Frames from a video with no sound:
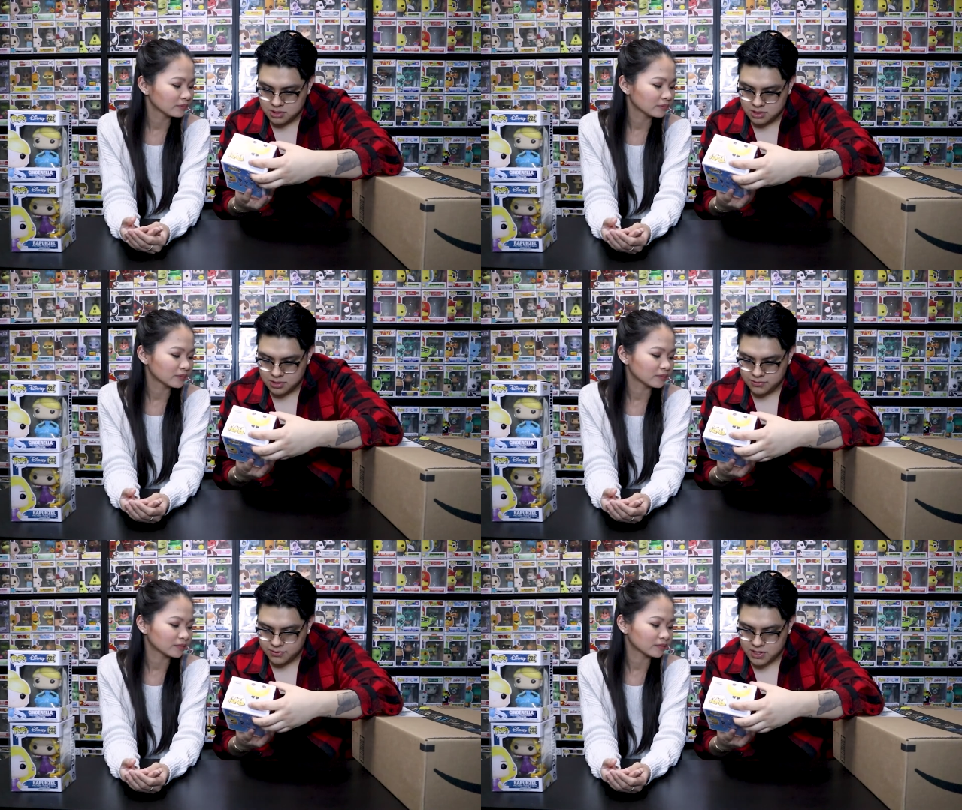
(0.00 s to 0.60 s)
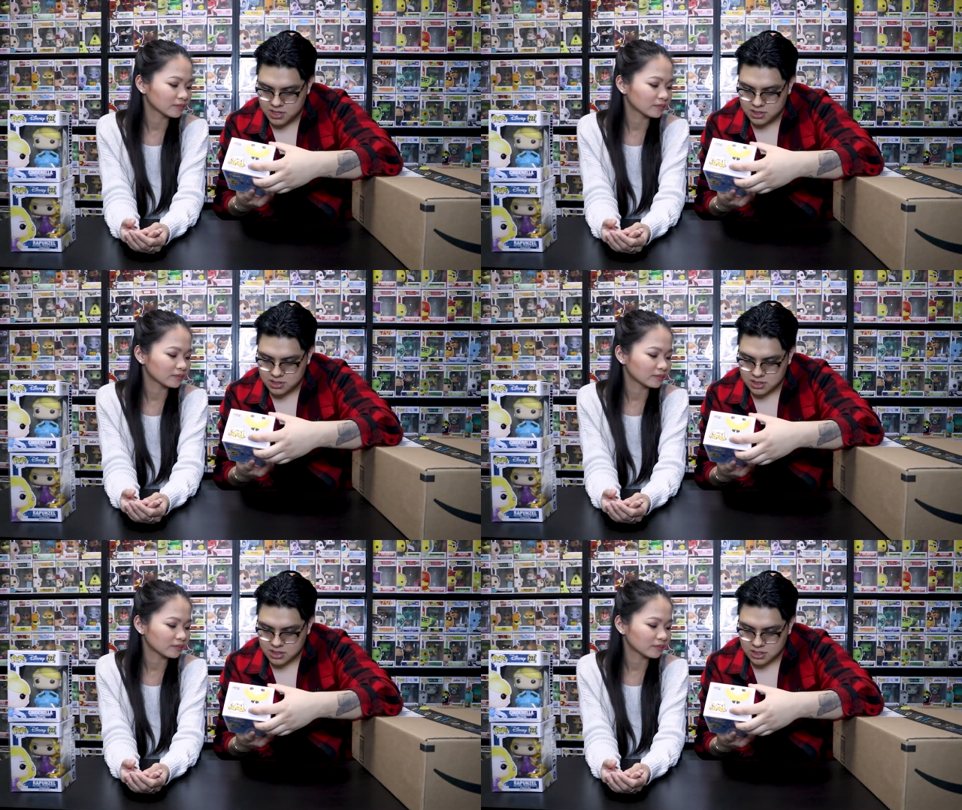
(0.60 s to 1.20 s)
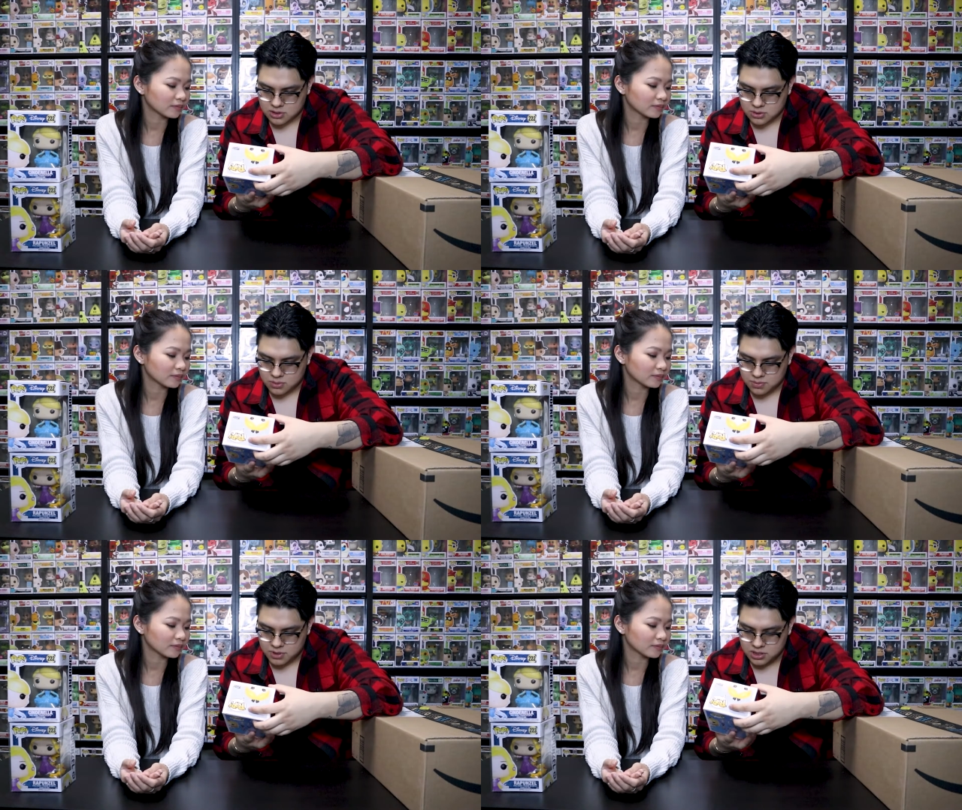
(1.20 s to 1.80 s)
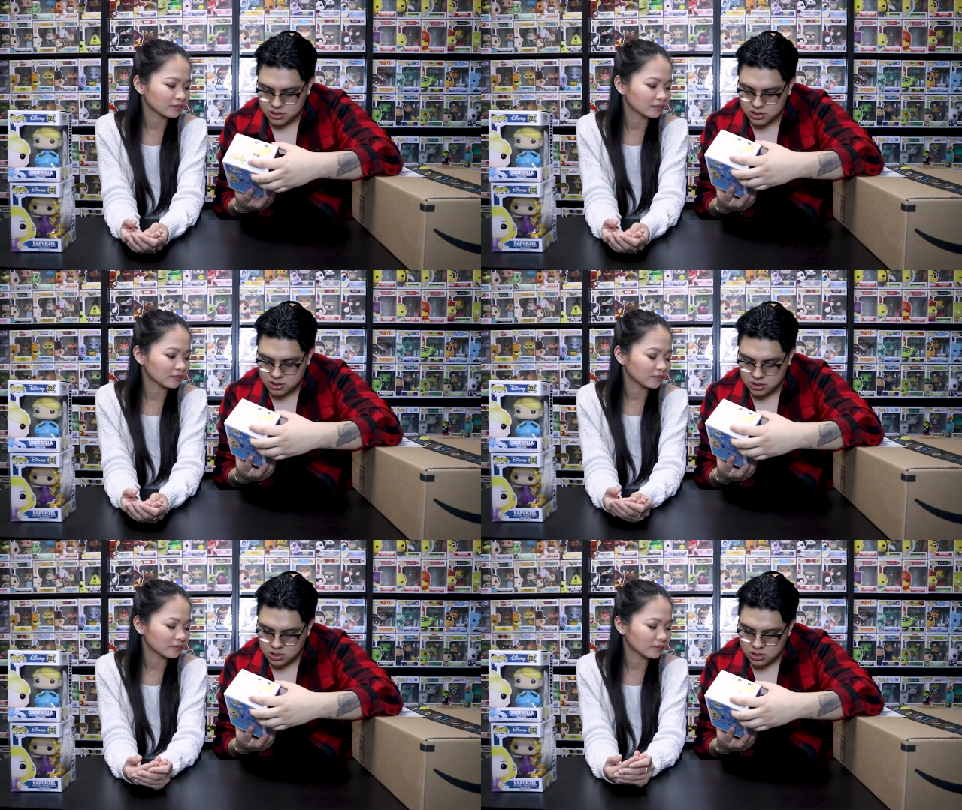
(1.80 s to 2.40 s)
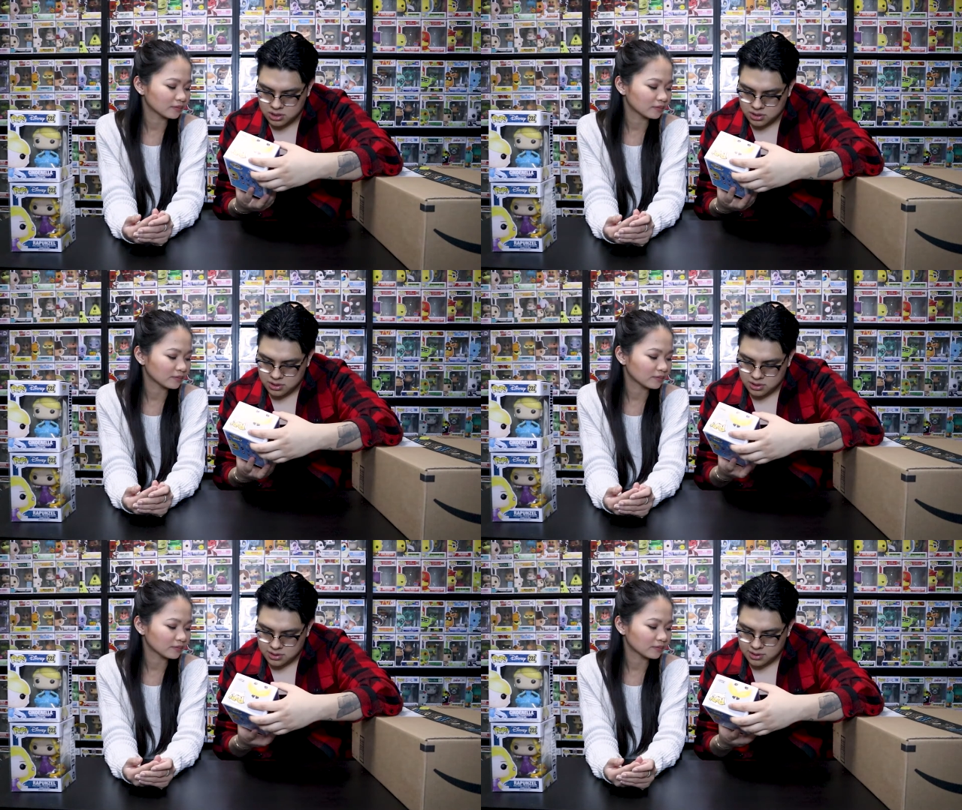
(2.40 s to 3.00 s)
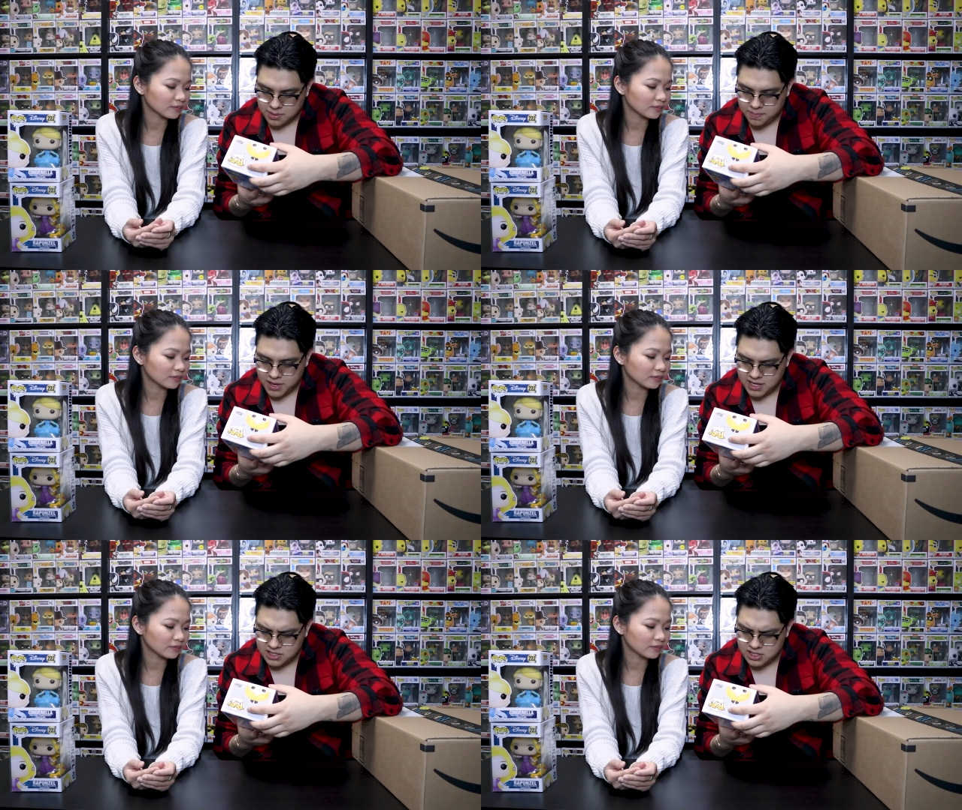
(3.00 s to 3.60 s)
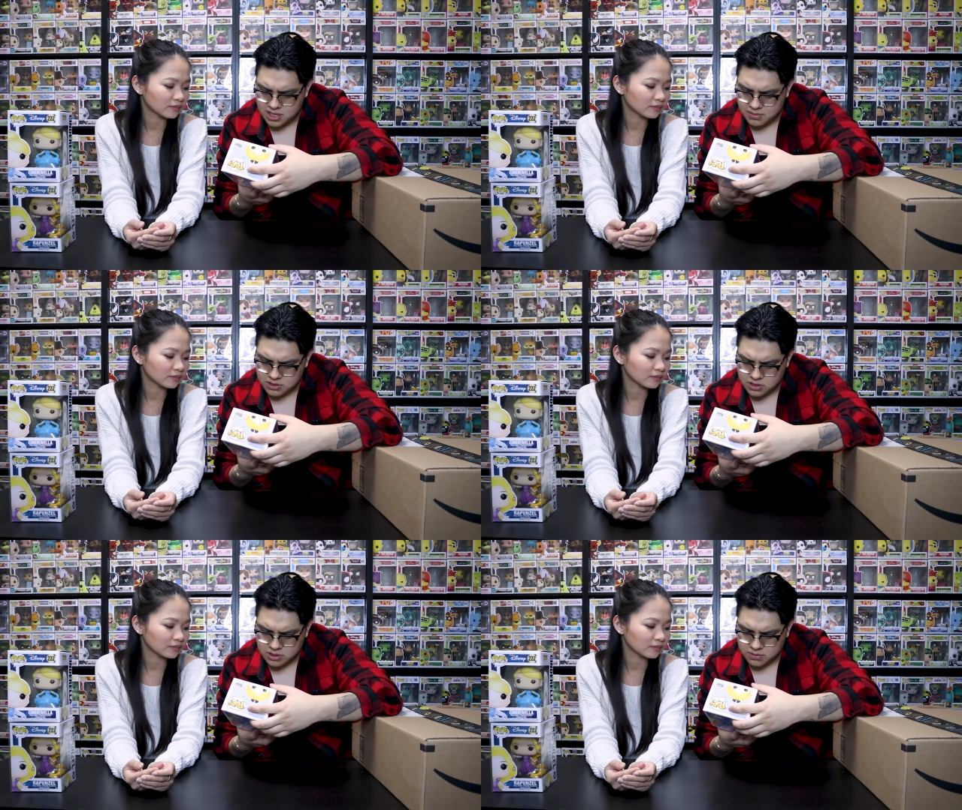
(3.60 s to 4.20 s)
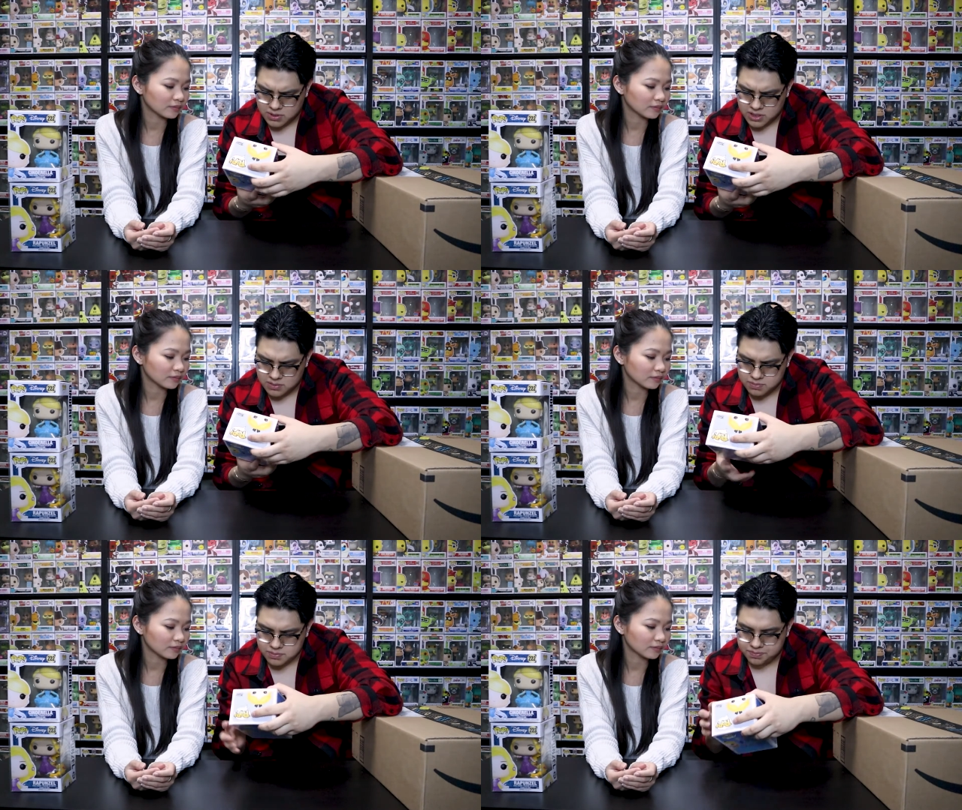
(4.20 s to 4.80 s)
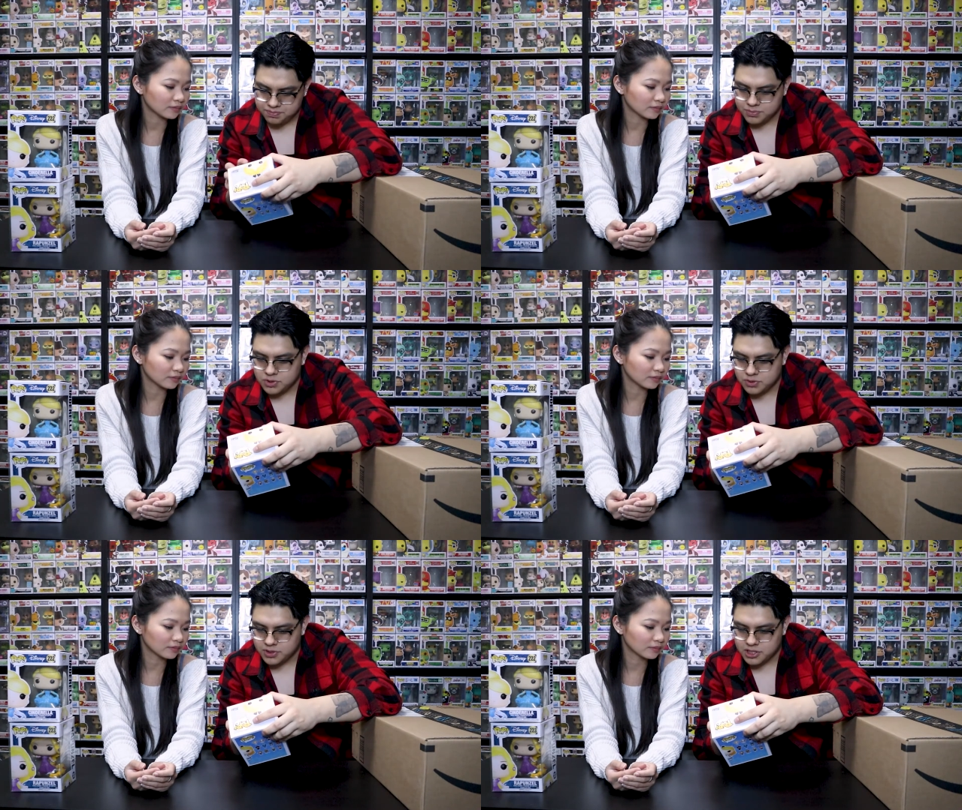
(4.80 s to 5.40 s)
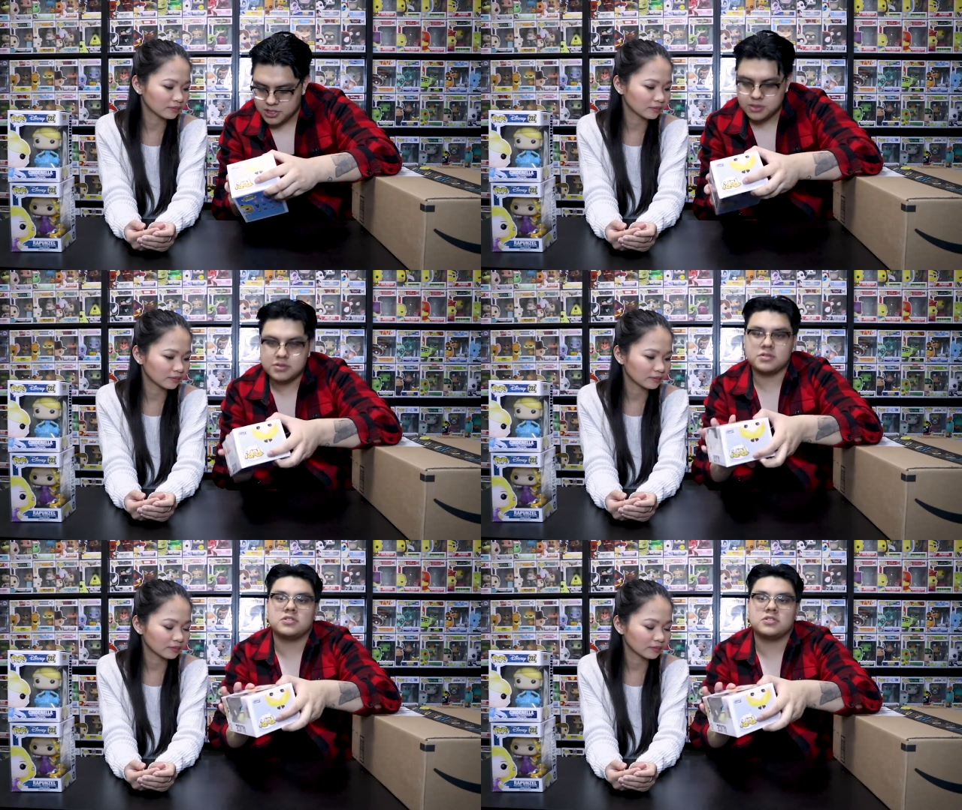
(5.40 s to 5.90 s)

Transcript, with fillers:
Speaker 1: It's fine. Nothing too much. The paint job is all right. Mm -hmm. over here.